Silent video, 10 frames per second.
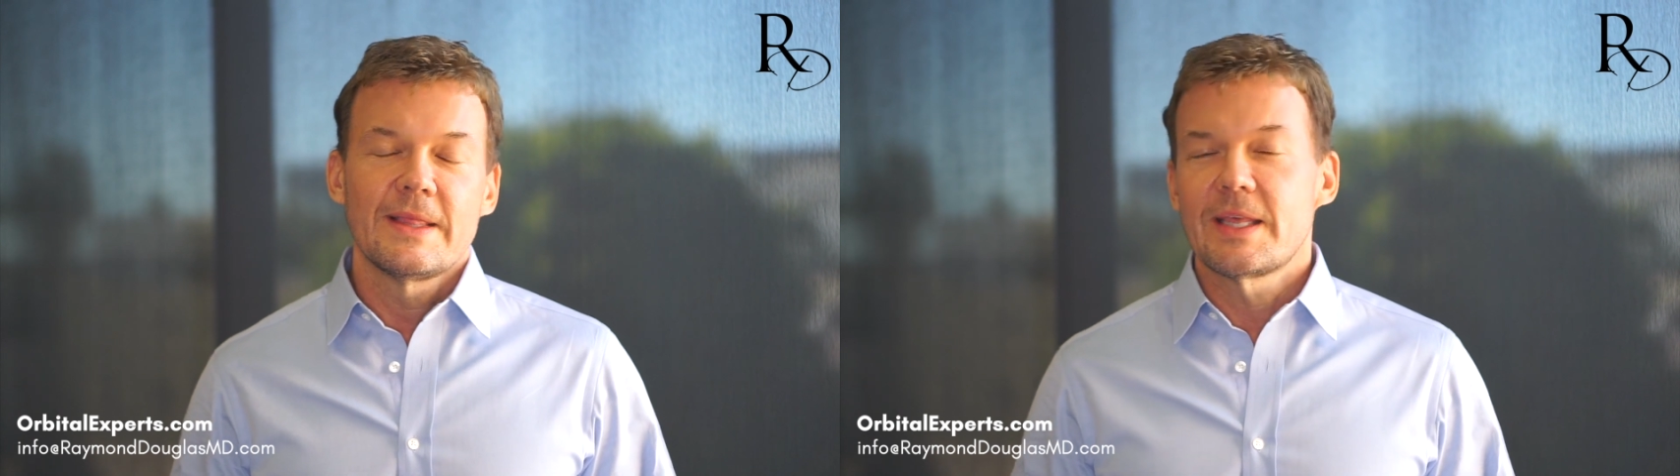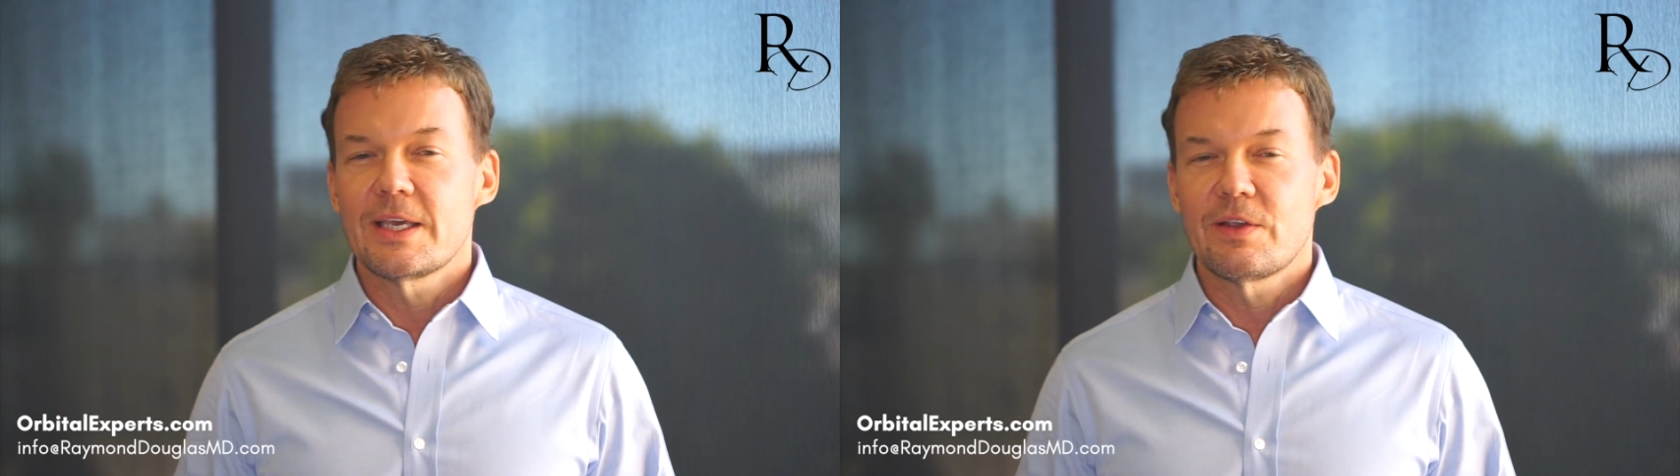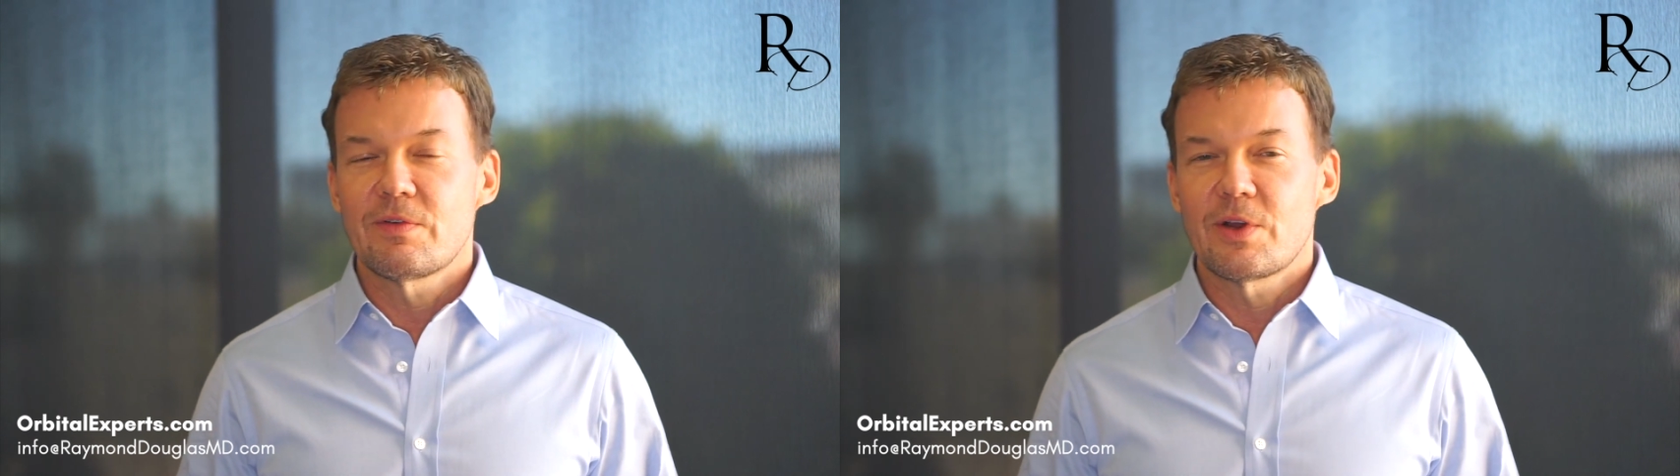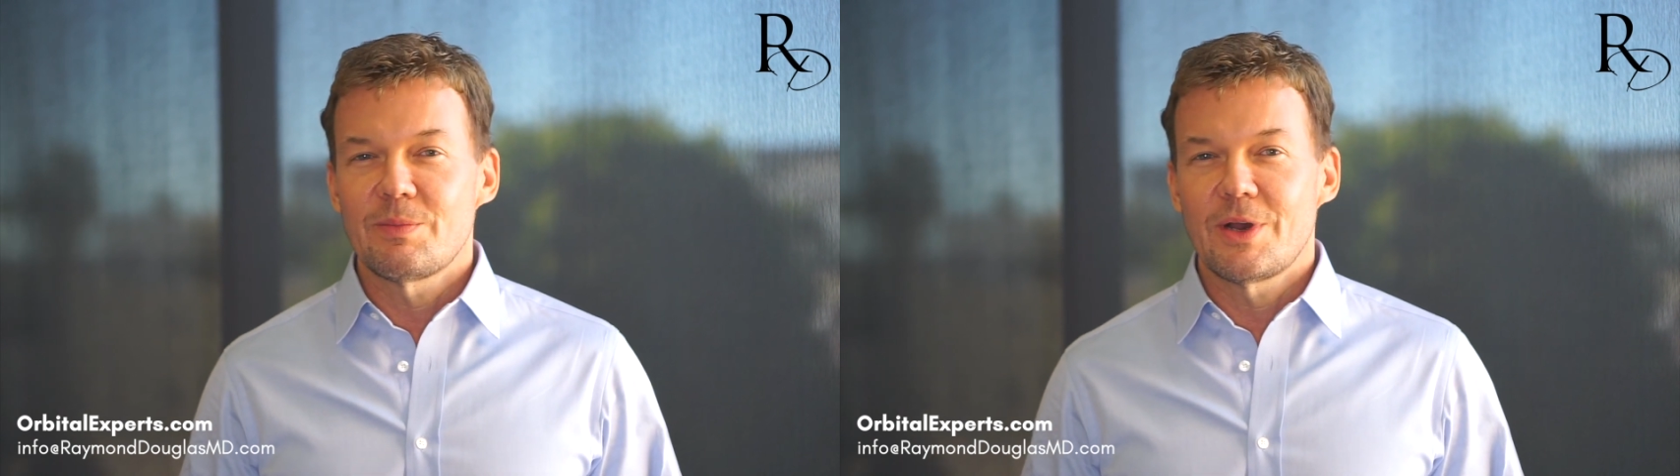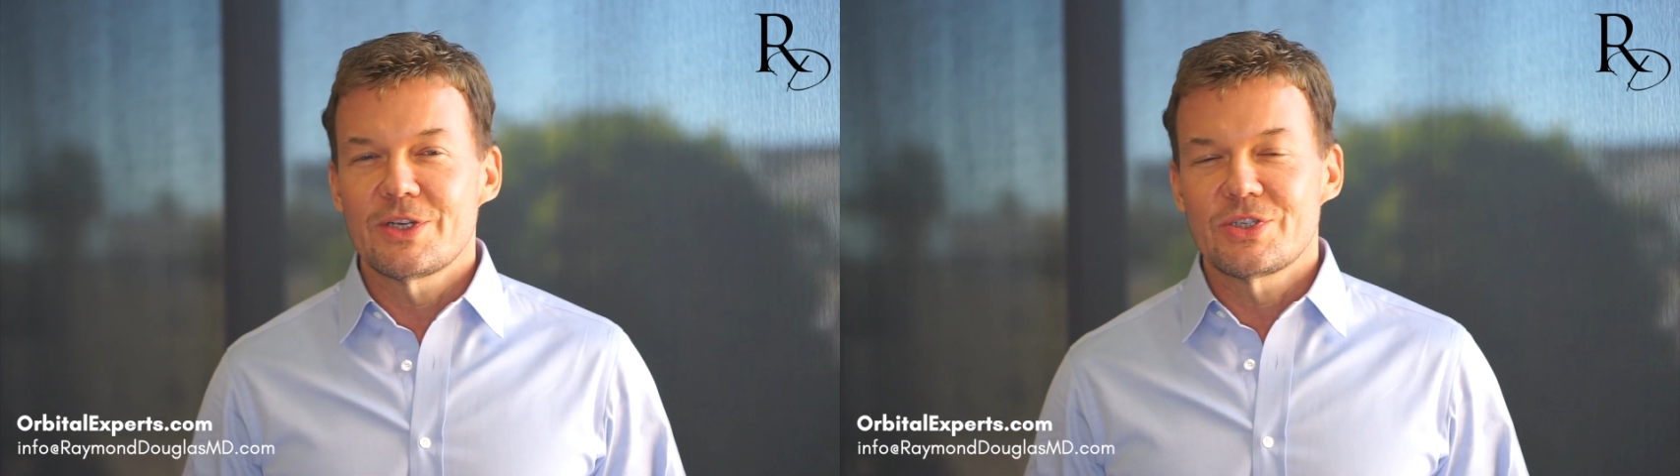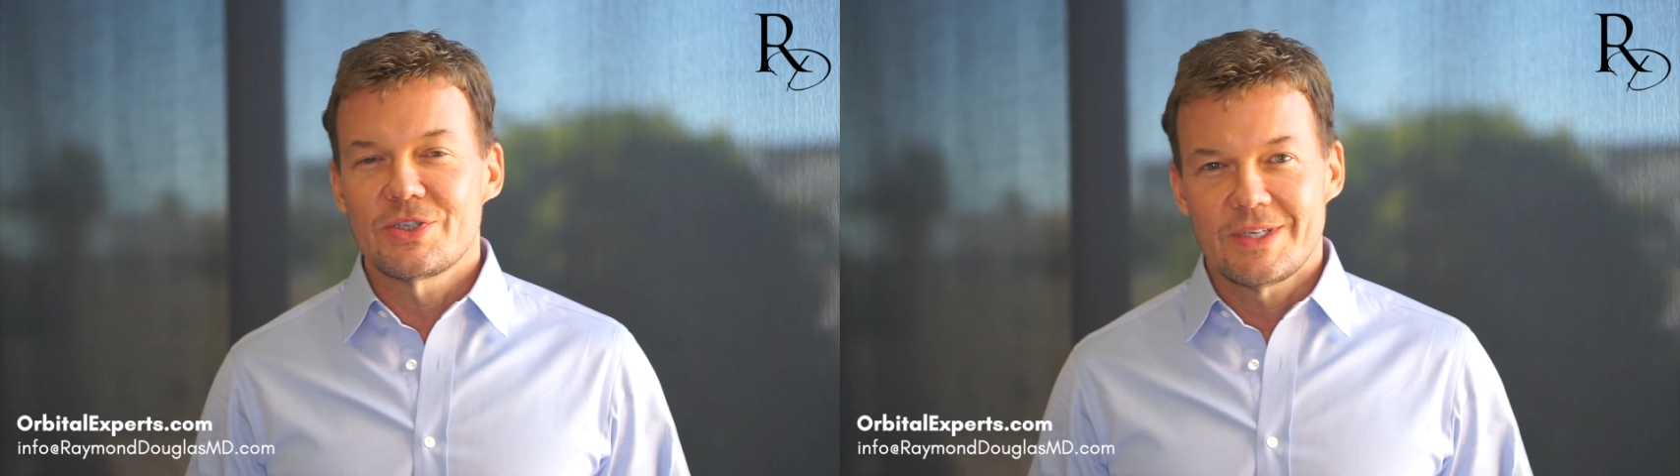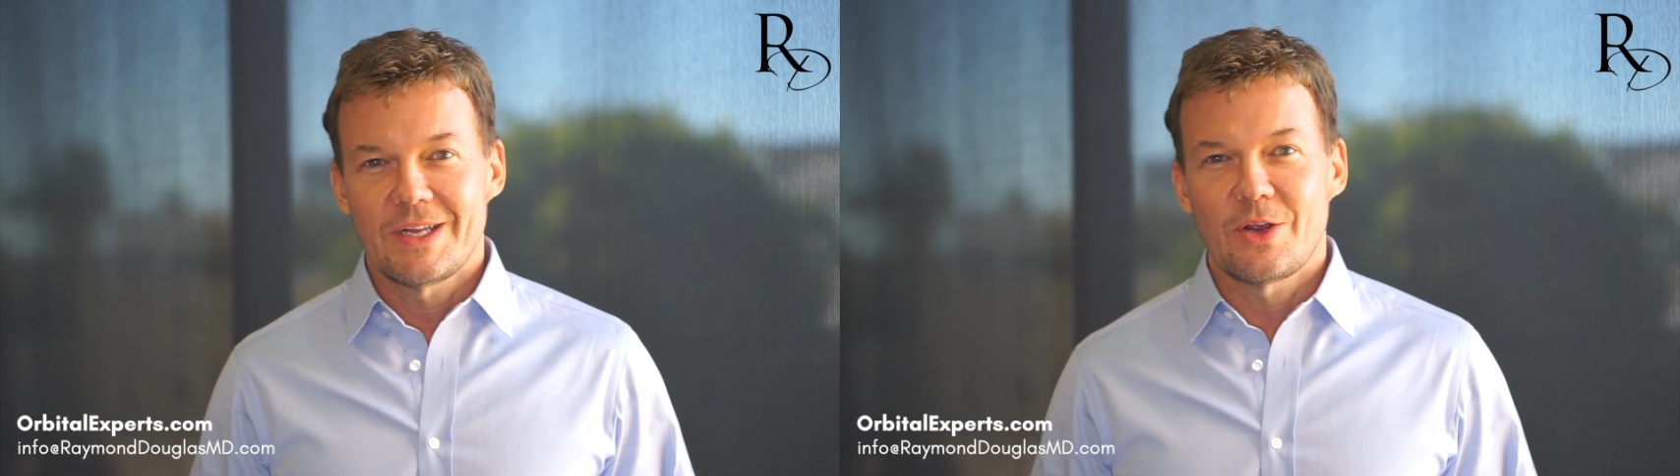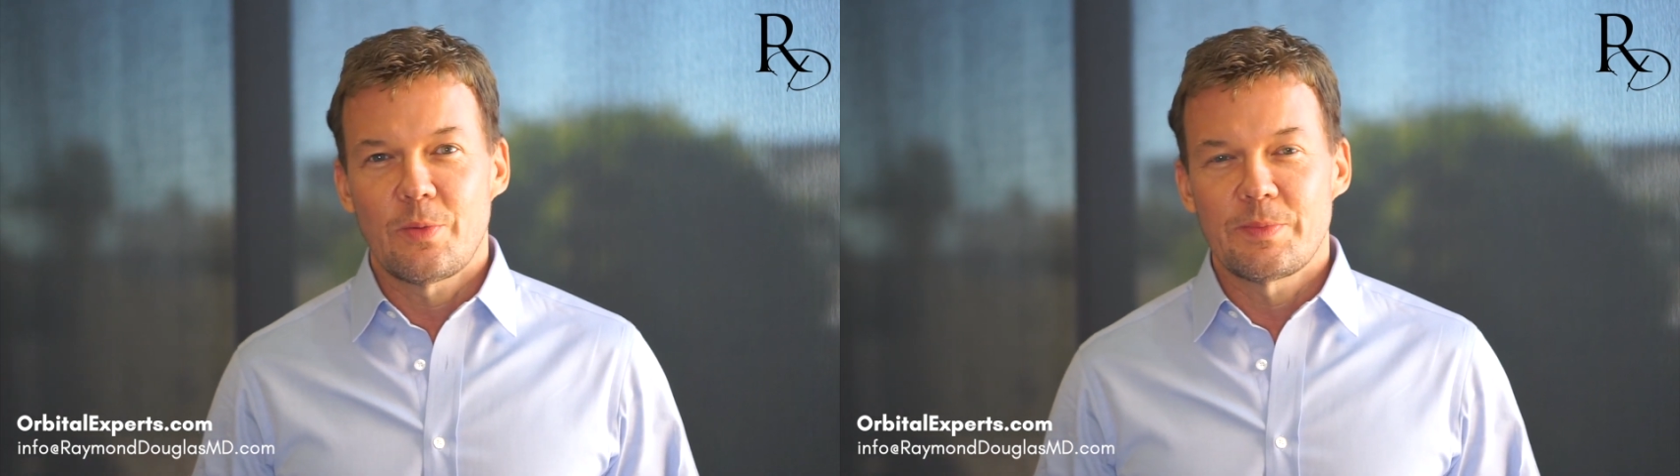Thank you very much,
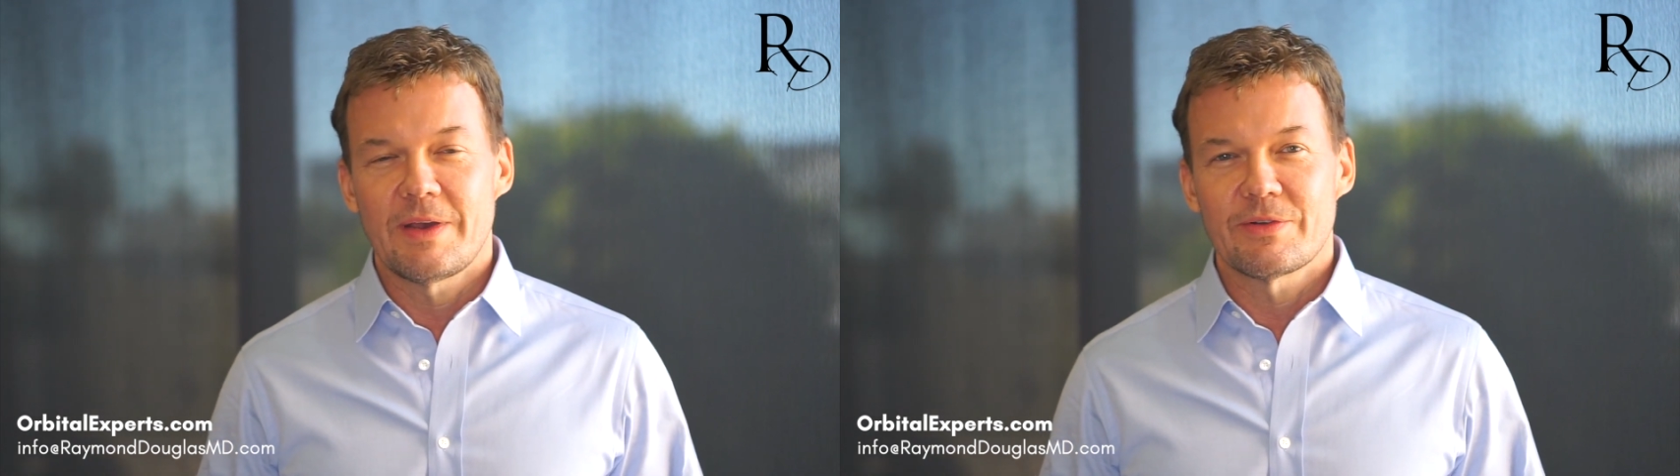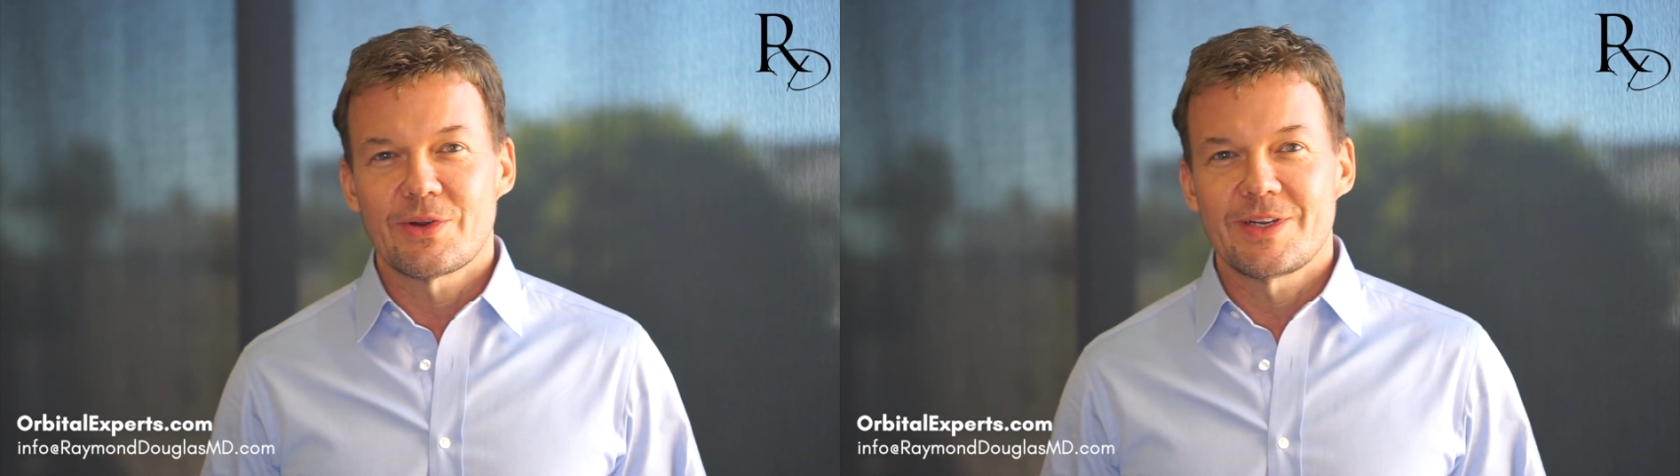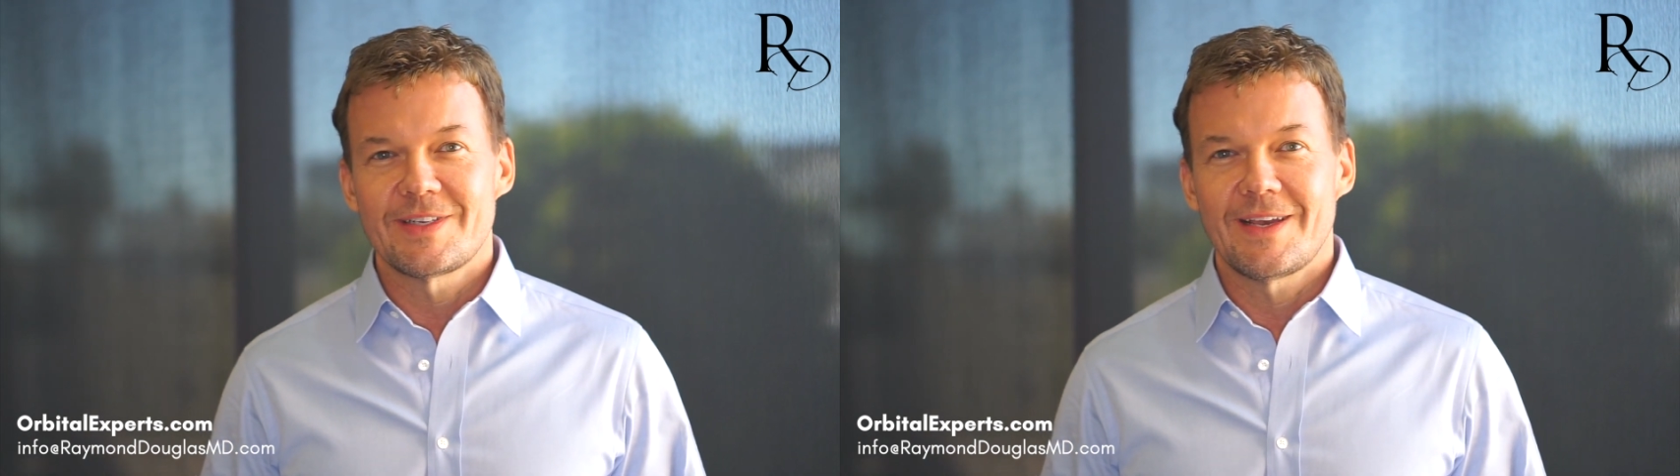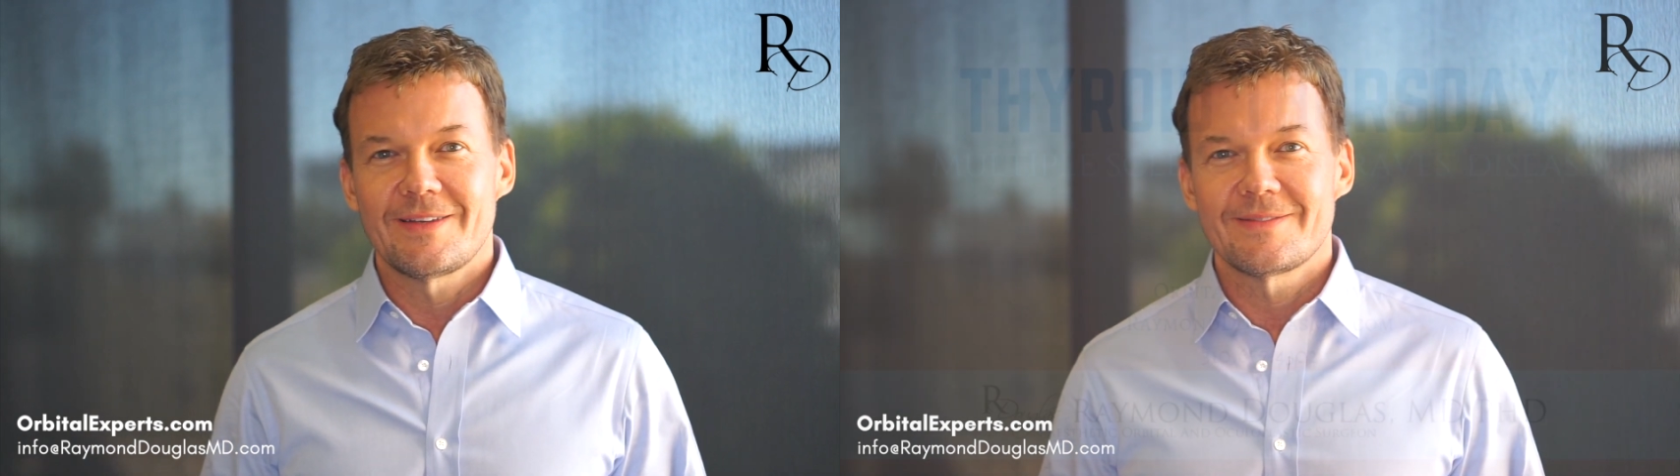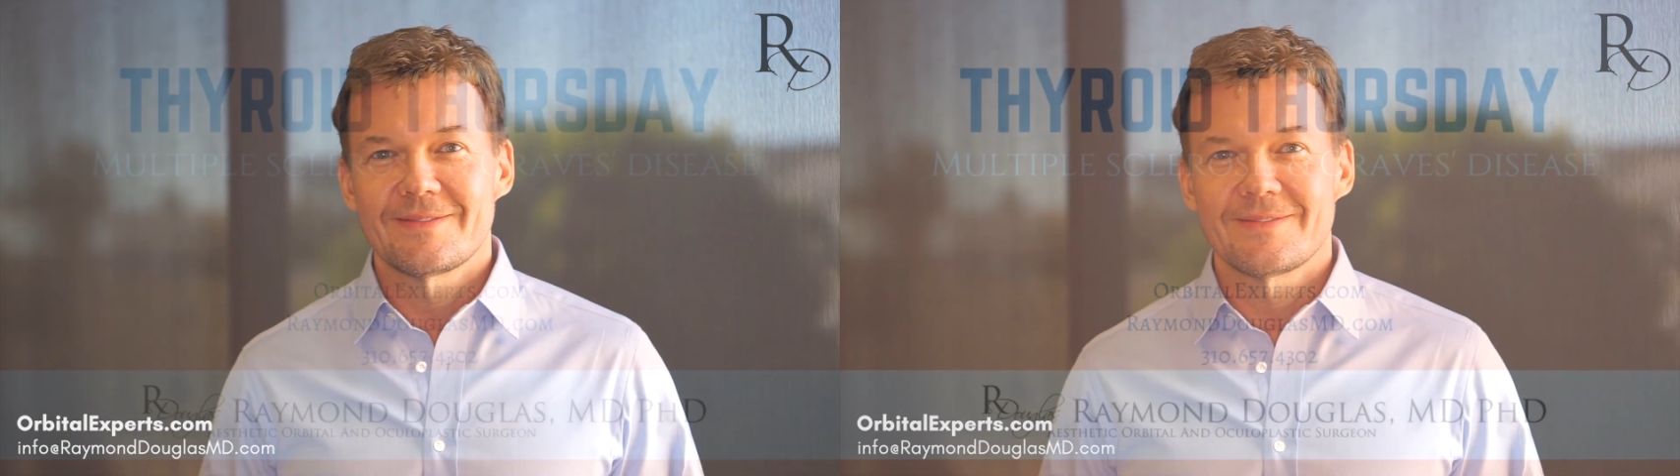and I hope you have a great day.